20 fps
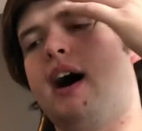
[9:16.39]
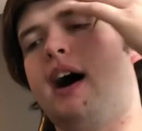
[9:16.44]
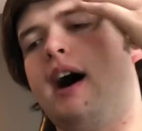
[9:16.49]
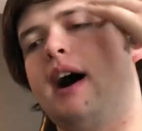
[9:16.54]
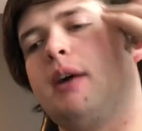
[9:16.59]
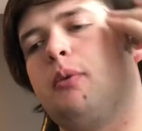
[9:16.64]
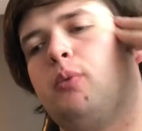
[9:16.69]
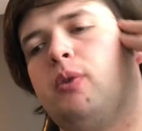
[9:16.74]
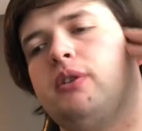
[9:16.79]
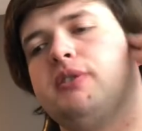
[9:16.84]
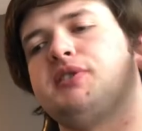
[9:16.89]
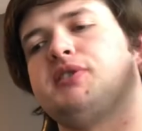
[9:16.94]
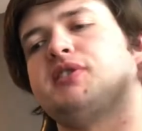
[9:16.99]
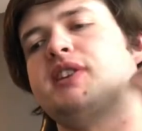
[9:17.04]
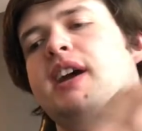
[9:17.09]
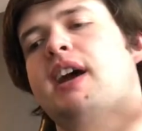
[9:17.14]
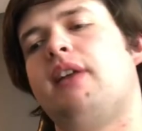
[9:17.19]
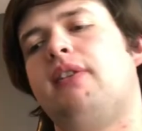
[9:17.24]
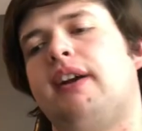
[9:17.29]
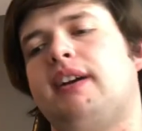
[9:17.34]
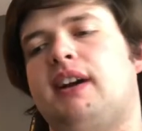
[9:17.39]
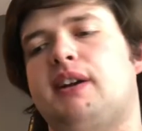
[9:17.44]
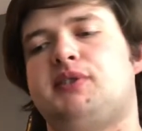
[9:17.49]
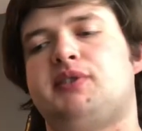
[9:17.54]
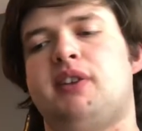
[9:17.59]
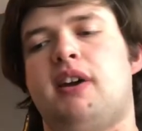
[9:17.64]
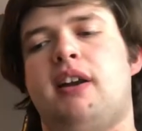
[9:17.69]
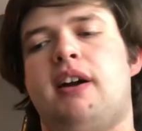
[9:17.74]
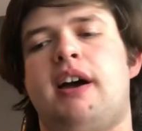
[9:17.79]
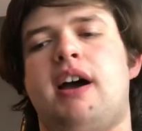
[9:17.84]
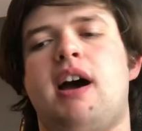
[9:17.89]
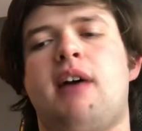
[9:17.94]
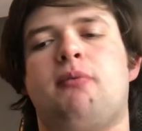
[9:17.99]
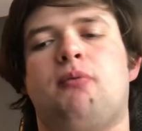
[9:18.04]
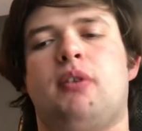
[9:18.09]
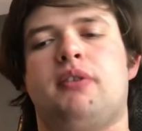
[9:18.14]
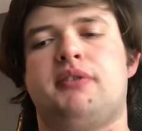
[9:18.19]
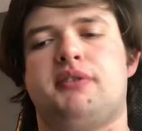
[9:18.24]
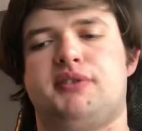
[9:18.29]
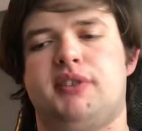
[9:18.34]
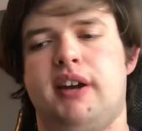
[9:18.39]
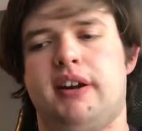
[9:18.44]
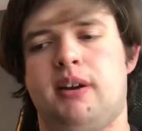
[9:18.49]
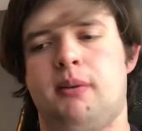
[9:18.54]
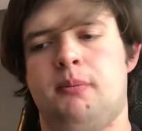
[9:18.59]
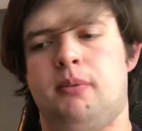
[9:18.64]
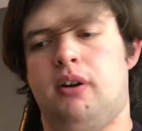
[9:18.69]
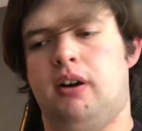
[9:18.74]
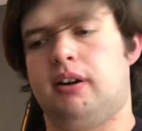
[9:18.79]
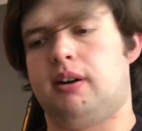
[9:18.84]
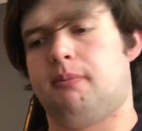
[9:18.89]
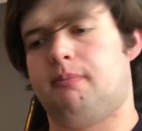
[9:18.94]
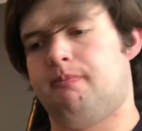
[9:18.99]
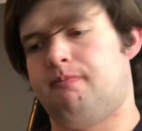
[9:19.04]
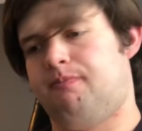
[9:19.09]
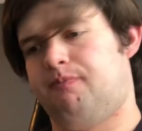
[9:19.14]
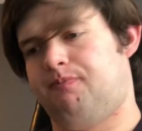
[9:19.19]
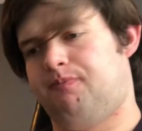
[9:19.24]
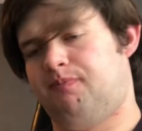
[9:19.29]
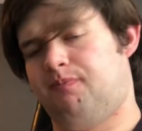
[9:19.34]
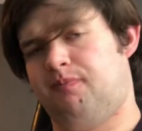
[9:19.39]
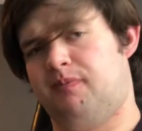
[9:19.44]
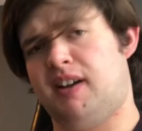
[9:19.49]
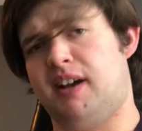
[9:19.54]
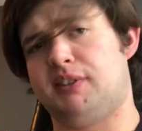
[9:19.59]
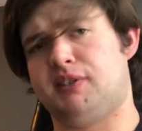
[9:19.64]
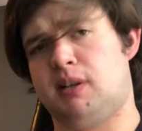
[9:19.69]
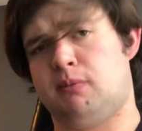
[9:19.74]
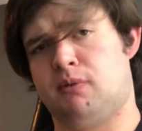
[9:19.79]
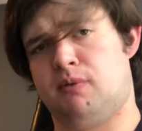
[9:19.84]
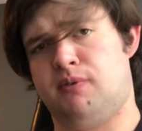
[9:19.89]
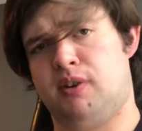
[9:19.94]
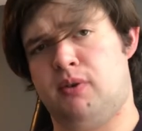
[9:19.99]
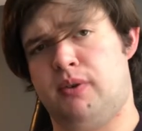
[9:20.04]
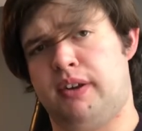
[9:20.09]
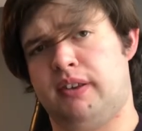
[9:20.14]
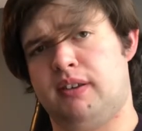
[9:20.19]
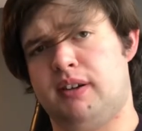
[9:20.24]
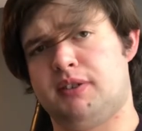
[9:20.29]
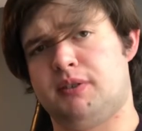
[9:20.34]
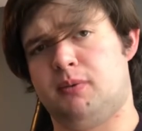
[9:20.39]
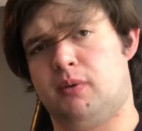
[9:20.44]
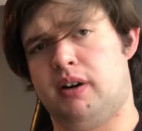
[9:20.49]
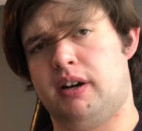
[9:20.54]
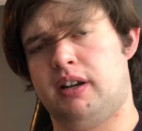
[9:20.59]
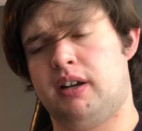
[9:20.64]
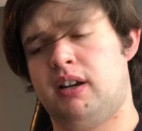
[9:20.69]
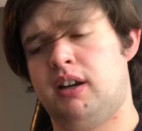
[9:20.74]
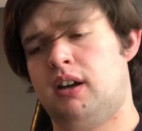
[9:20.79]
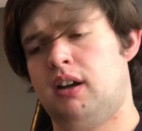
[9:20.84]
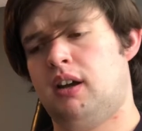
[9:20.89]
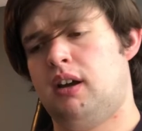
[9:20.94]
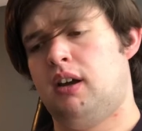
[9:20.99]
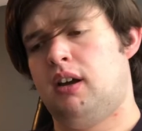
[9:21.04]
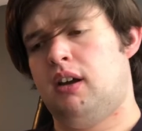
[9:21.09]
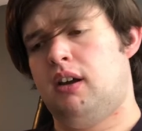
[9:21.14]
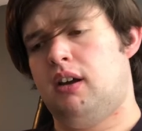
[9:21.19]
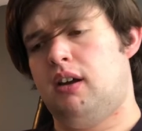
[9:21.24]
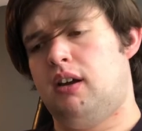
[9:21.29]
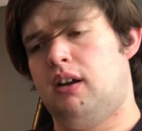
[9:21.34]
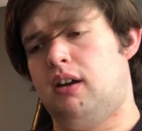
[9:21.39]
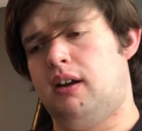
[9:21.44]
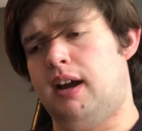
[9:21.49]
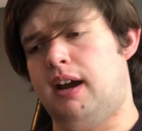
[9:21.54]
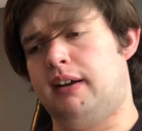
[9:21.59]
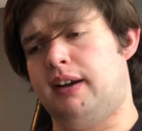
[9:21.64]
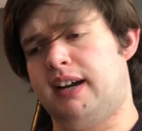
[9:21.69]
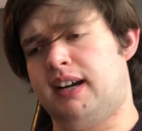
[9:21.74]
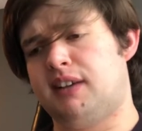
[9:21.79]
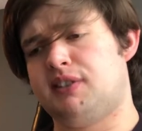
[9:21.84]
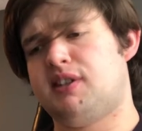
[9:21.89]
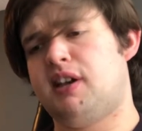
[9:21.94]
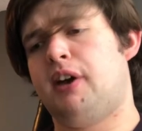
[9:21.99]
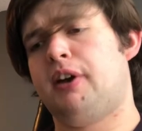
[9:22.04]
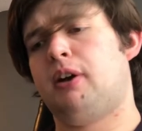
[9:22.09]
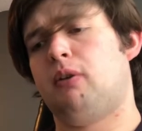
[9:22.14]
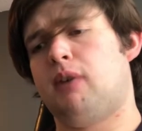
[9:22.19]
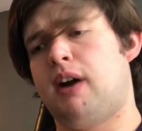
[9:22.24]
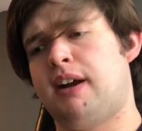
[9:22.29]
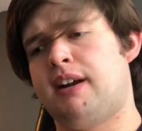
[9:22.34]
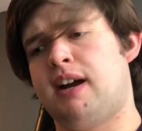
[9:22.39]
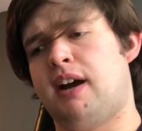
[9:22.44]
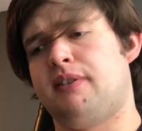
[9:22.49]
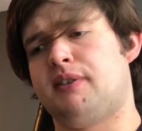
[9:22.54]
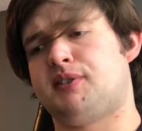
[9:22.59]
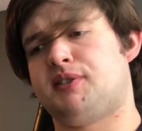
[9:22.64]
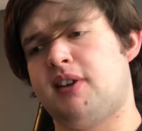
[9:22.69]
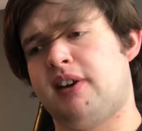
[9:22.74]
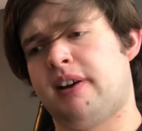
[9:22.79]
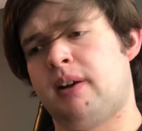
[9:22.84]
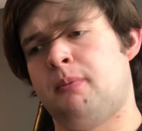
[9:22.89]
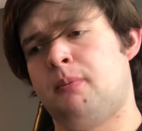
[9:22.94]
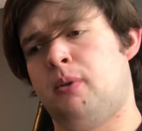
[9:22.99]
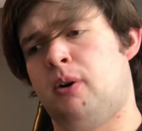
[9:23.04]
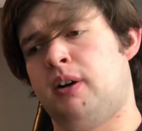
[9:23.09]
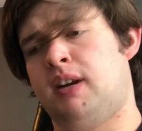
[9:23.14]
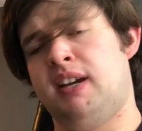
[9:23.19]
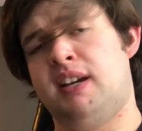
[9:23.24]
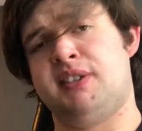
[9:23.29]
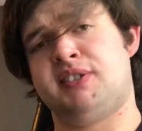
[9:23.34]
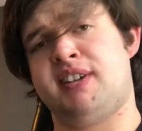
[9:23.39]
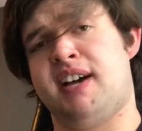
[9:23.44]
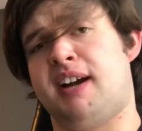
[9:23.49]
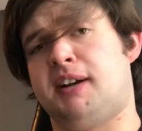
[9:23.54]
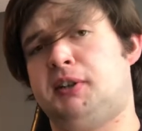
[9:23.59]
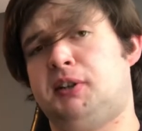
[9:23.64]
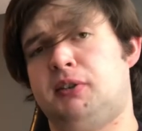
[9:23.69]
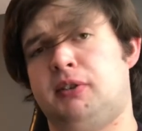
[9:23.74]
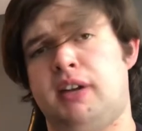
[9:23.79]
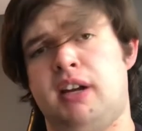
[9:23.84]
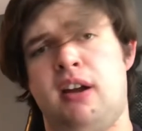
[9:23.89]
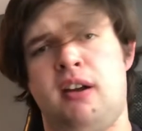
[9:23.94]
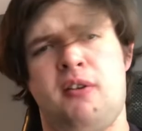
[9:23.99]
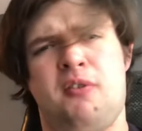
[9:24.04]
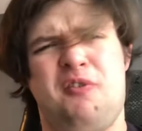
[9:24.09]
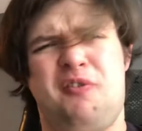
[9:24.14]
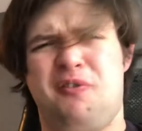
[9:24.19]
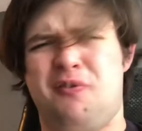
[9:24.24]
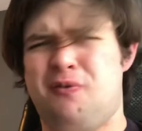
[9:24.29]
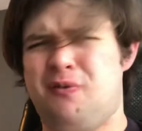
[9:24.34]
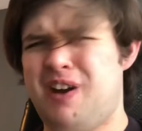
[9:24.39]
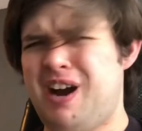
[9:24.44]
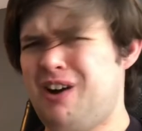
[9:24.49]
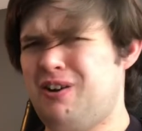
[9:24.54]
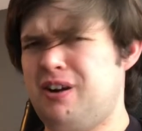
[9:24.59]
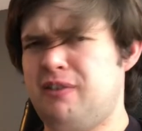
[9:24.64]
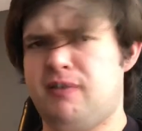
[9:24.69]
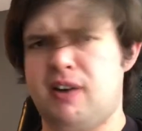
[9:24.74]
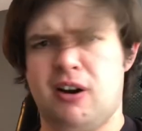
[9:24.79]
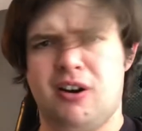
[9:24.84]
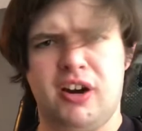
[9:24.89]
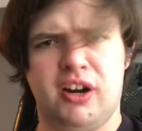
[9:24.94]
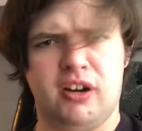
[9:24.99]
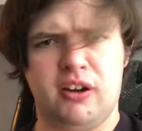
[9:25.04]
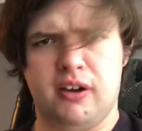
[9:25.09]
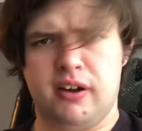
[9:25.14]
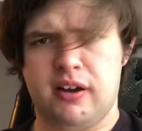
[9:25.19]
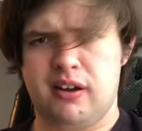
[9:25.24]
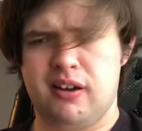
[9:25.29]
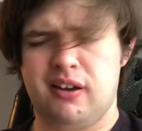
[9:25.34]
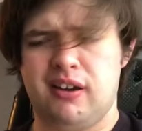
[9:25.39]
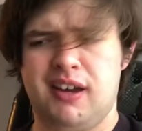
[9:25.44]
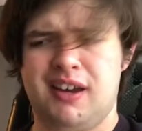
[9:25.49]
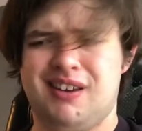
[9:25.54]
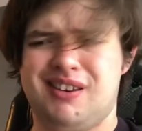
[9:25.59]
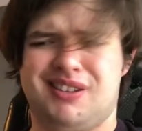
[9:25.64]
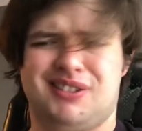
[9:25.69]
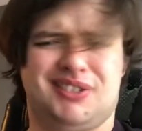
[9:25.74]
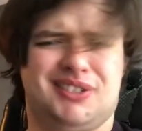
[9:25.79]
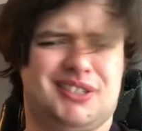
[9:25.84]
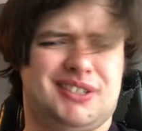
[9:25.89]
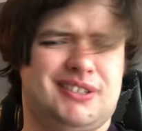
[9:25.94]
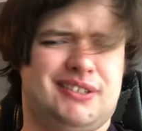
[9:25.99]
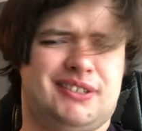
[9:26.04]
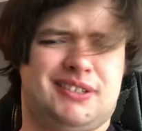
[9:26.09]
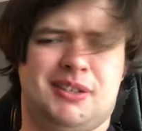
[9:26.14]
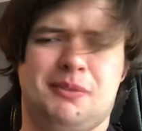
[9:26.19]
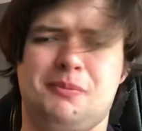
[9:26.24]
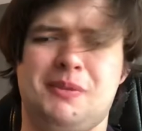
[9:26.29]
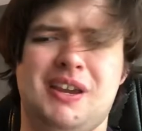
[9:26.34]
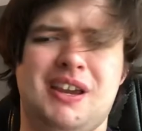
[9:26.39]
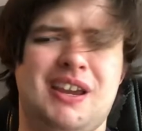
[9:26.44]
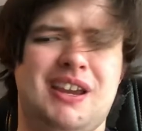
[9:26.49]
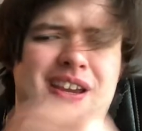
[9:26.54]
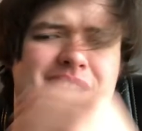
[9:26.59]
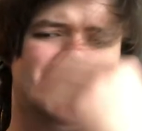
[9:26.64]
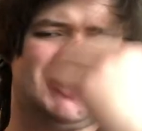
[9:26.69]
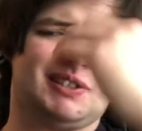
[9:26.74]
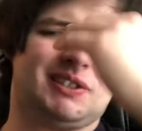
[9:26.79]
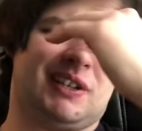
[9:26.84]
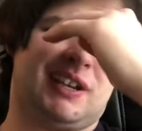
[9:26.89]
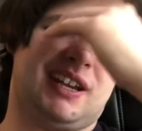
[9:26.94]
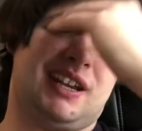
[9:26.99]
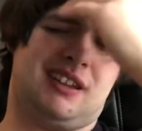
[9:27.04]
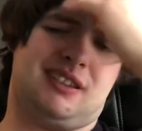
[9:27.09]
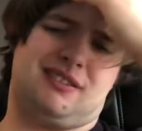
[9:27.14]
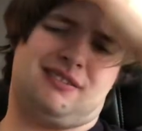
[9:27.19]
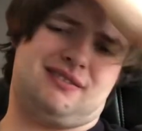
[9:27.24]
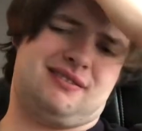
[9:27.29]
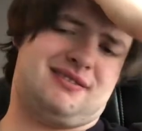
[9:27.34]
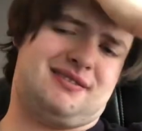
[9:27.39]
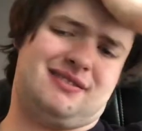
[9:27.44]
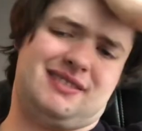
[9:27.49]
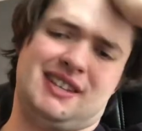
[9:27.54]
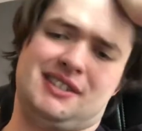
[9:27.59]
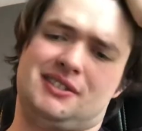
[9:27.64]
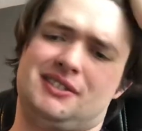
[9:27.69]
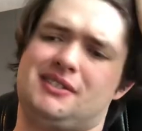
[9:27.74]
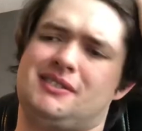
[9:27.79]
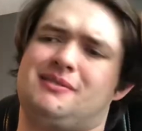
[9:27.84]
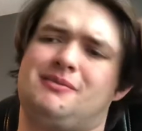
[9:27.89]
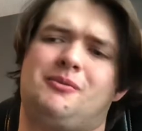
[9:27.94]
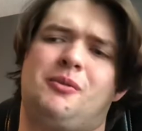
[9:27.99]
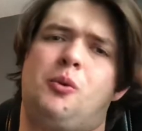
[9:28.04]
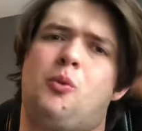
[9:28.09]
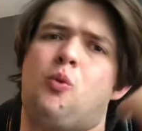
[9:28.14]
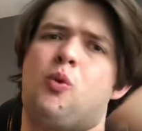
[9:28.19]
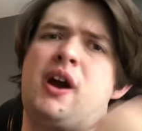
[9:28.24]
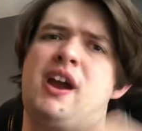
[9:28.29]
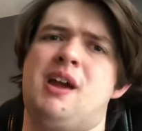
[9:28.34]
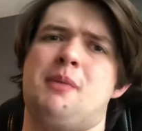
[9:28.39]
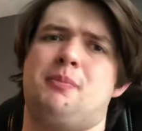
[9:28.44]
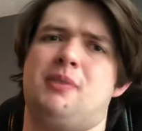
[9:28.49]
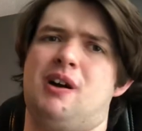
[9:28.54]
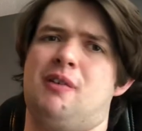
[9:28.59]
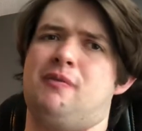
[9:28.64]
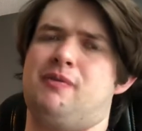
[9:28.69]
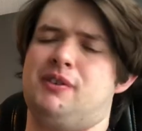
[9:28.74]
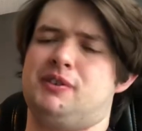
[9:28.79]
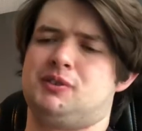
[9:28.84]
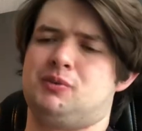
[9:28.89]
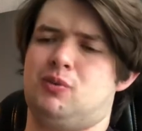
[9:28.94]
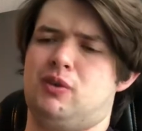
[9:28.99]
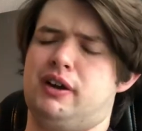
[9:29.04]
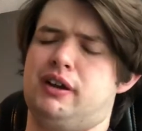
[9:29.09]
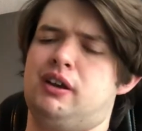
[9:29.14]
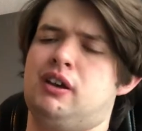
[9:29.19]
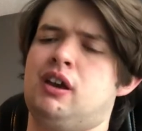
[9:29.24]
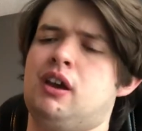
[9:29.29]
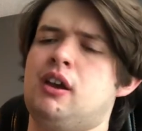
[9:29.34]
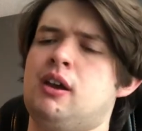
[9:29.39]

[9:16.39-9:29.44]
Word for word: I will say, like I said, I have read the second book as I'm reviewing this one. And I can tell you right now, the second book is actually very, very good. It is, to me, it's like, it's way above this one.